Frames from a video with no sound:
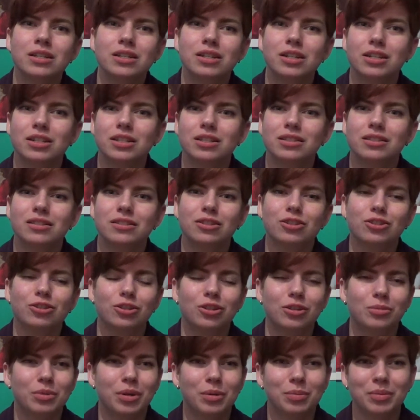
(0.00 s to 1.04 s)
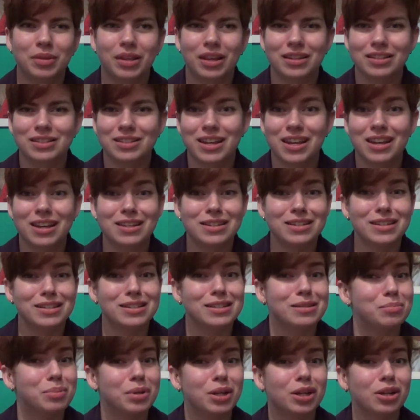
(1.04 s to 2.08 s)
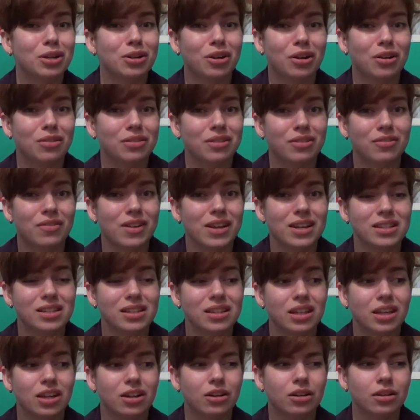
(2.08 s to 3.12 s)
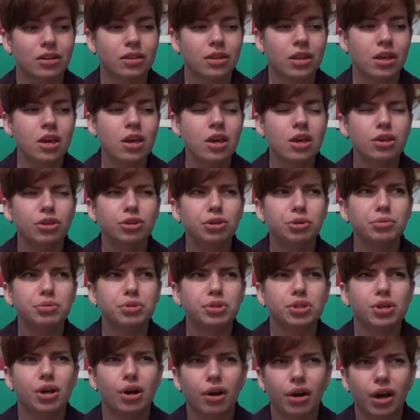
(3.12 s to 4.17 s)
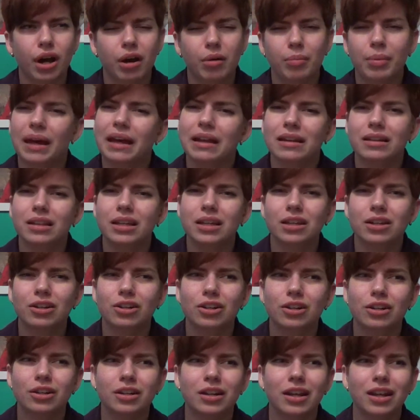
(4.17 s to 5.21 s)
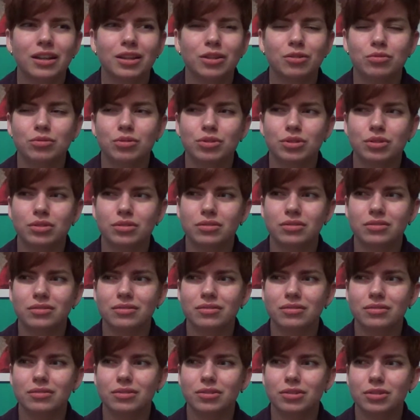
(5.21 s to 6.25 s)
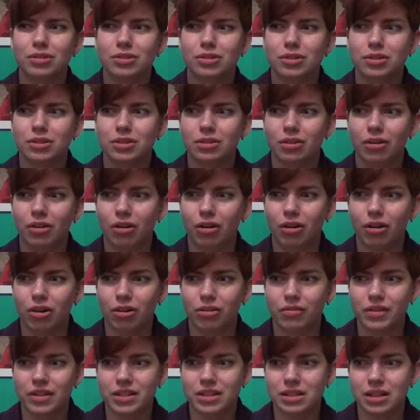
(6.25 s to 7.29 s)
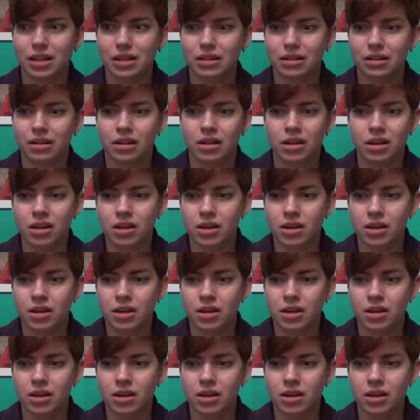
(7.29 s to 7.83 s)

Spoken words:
just stood him up that day and disappeared off the face of the earth. You saw how badly it hurt, and you saw all of a sudden